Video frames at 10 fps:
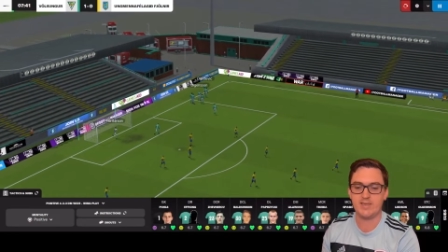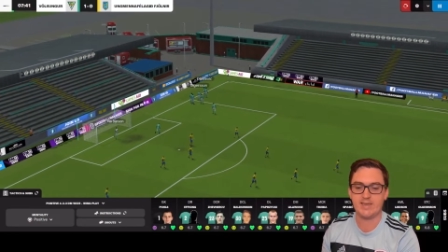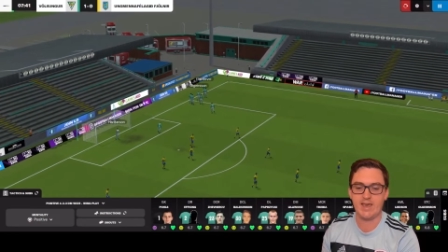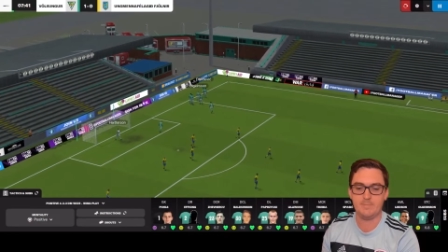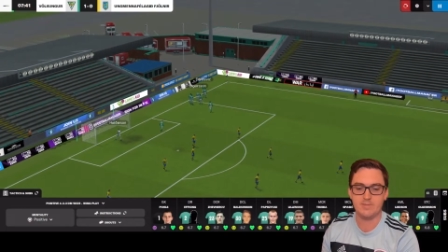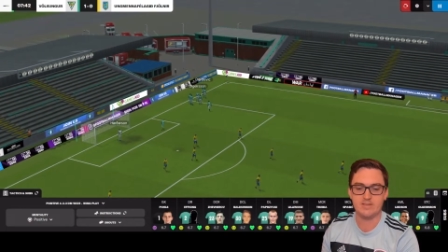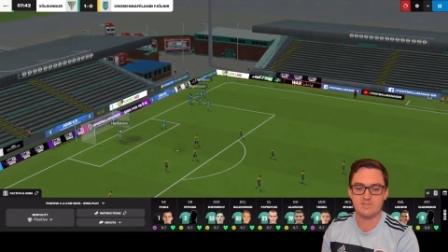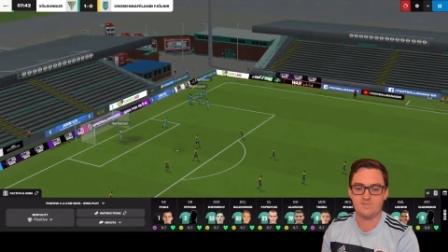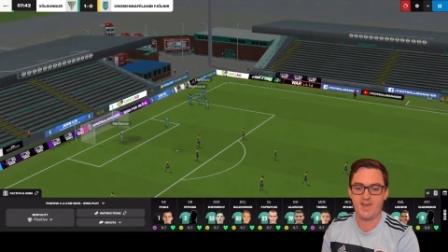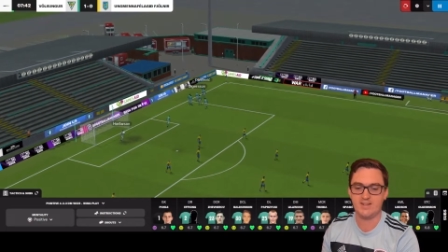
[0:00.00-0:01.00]
we keep
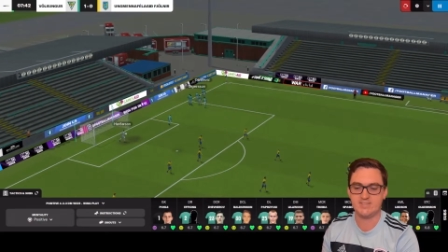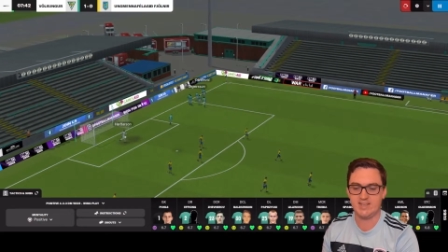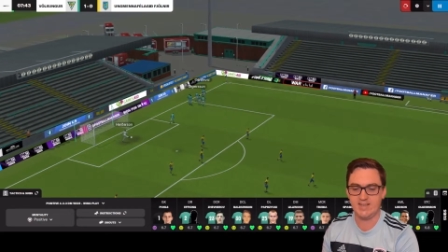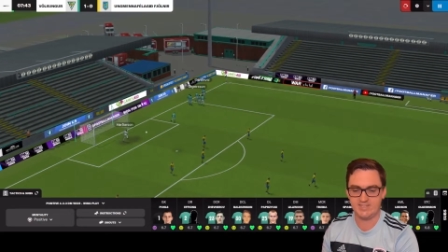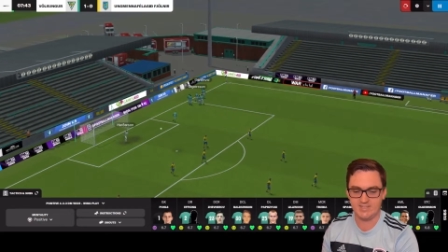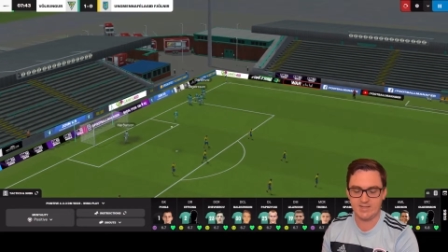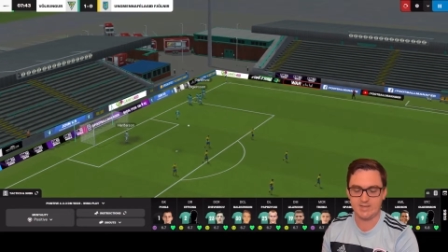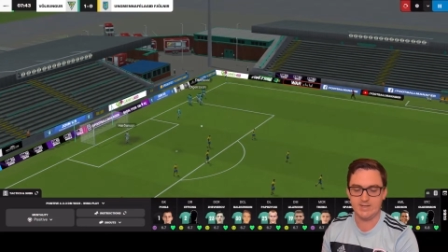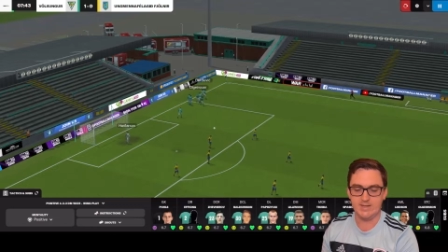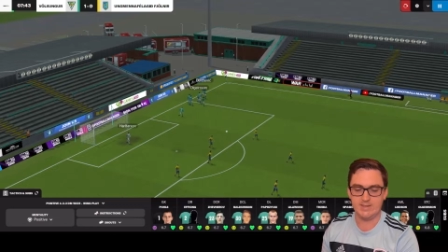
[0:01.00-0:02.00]
this
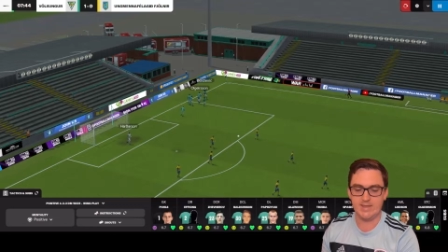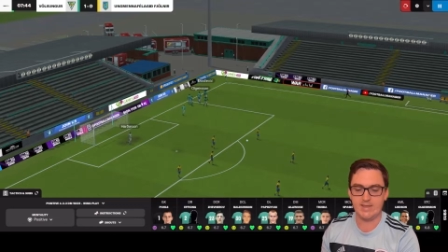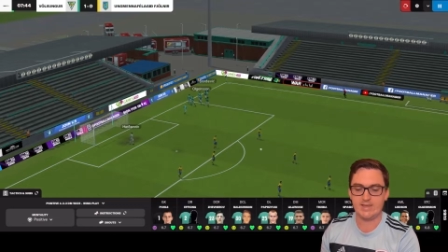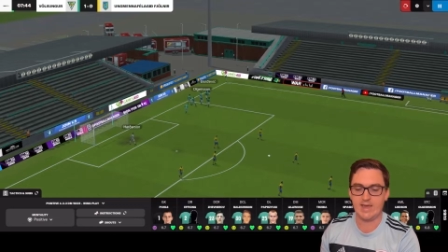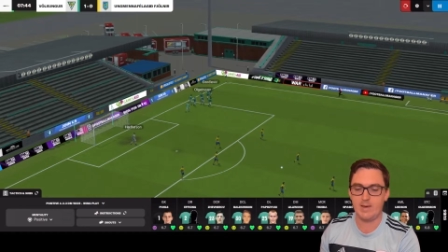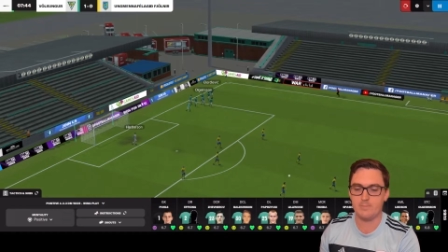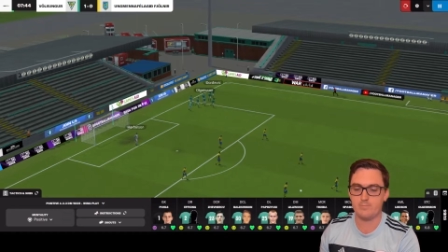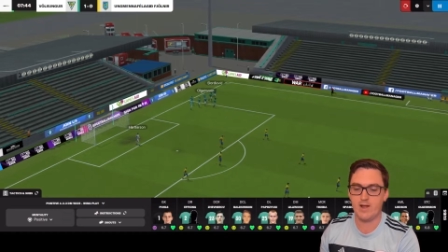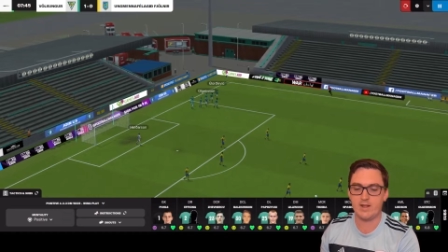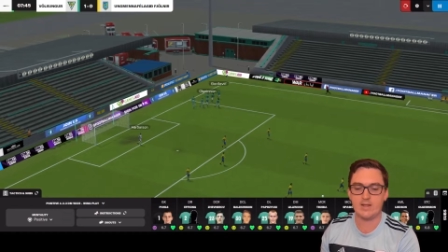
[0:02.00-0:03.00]
fantastic League
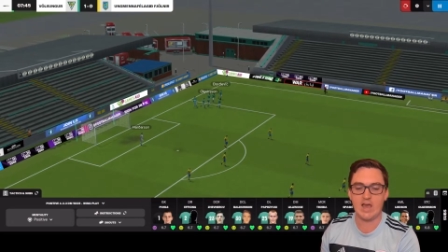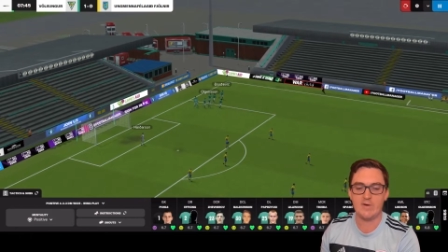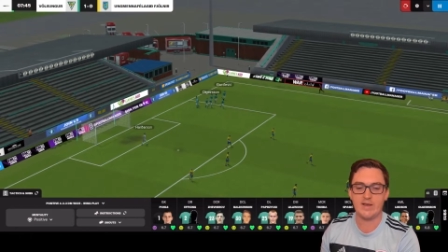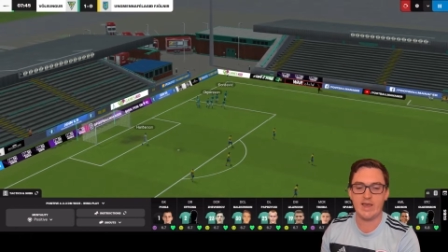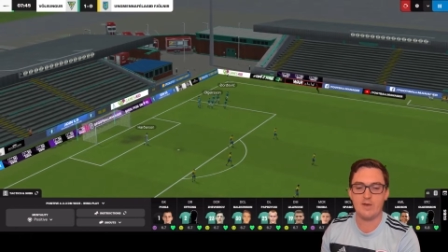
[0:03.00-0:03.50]
Cup run going,